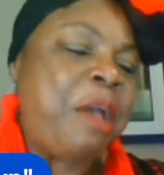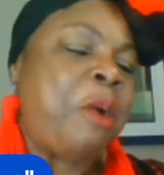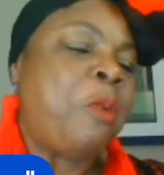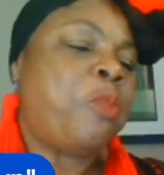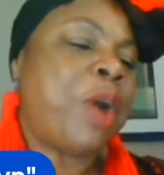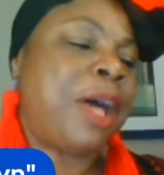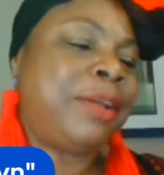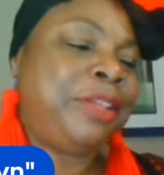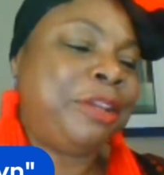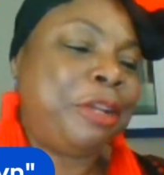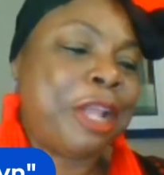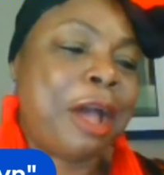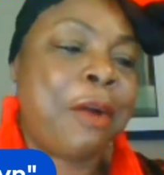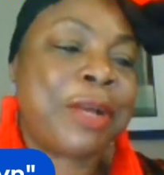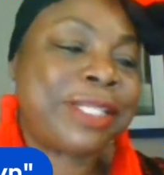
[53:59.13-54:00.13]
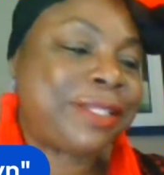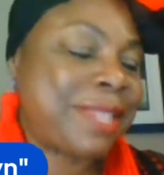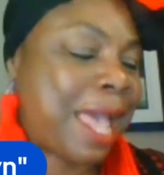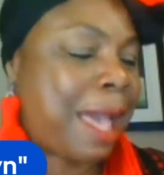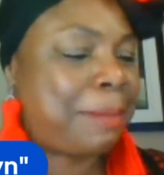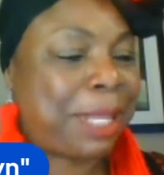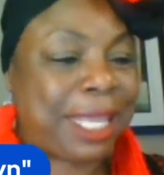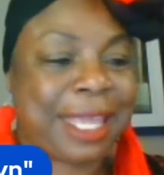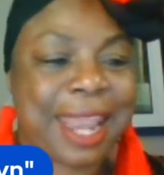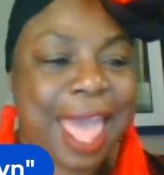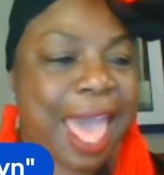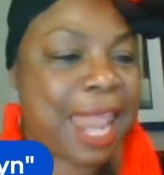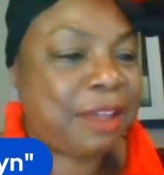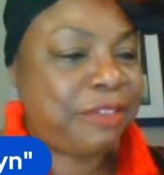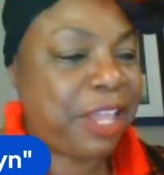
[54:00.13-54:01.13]
Well, you know, it's time to get
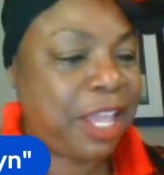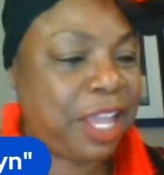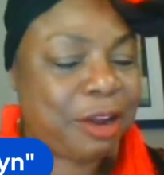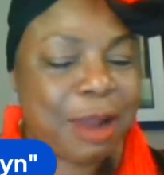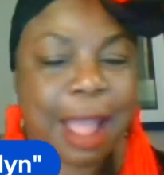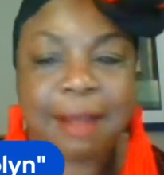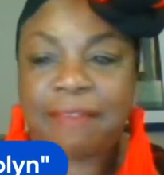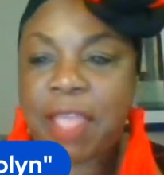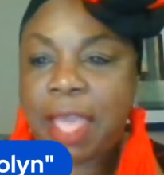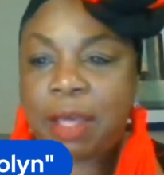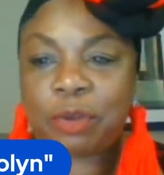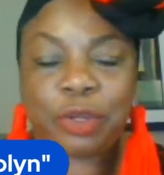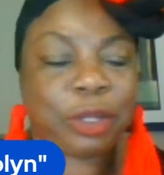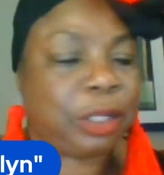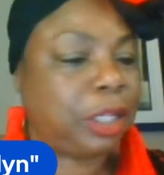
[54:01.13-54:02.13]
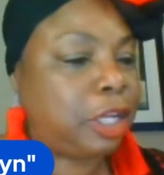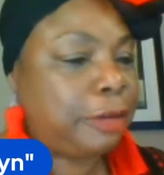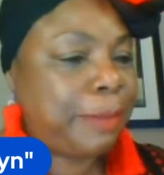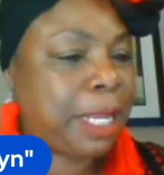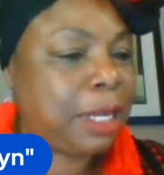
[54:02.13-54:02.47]
out of here. I've held you a little bit